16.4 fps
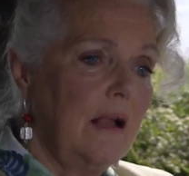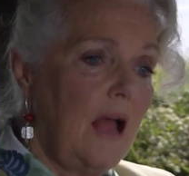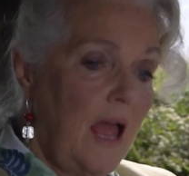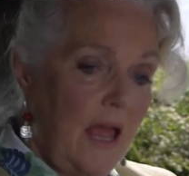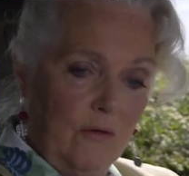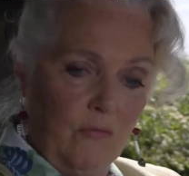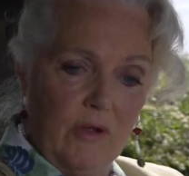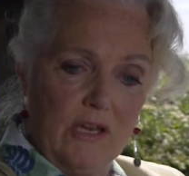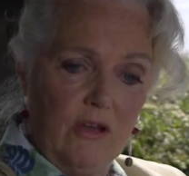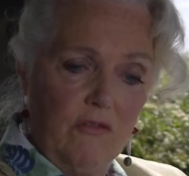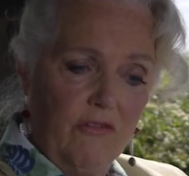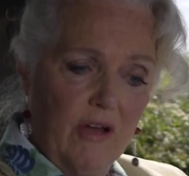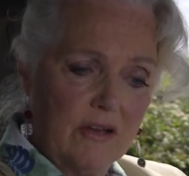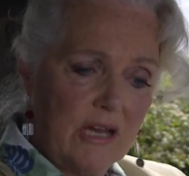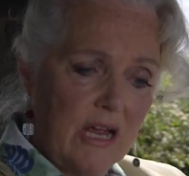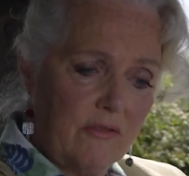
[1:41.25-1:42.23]
And when you
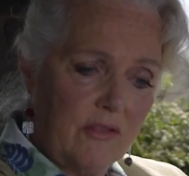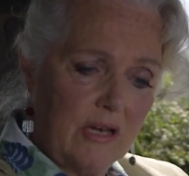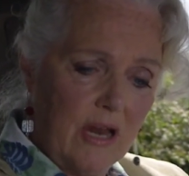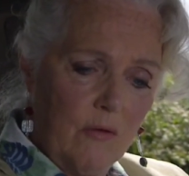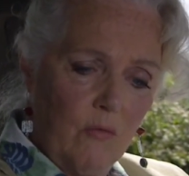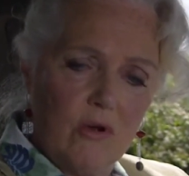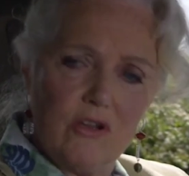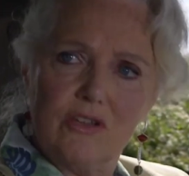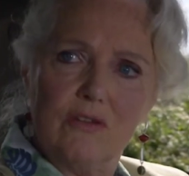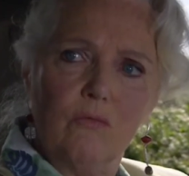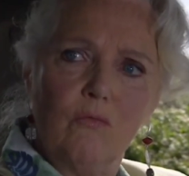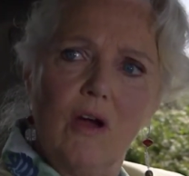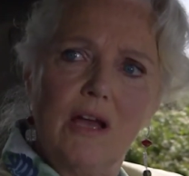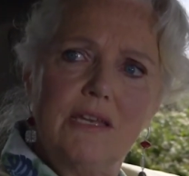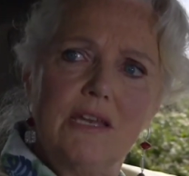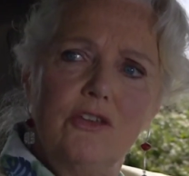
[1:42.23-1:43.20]
found out that I wasn't,
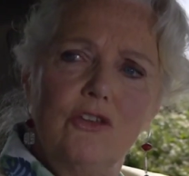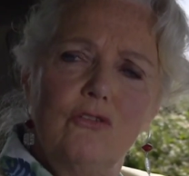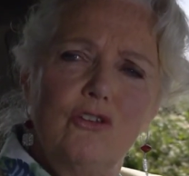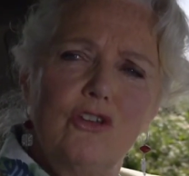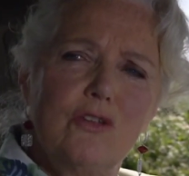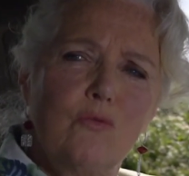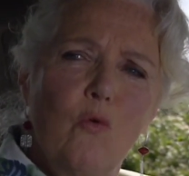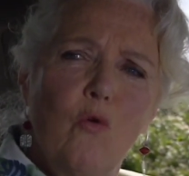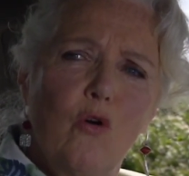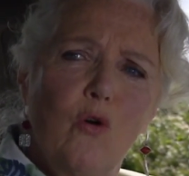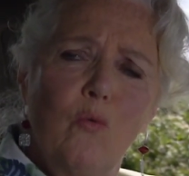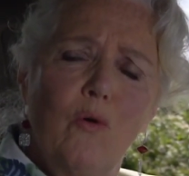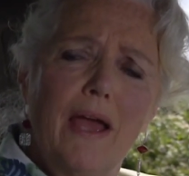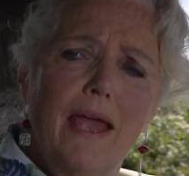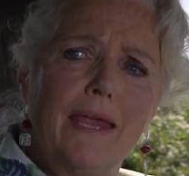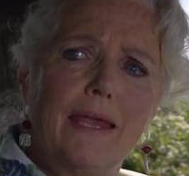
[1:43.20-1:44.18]
why didn't you just walk
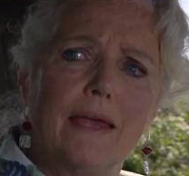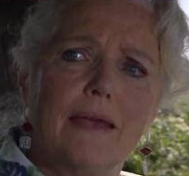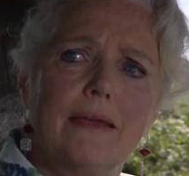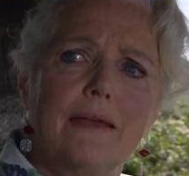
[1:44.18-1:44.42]
away?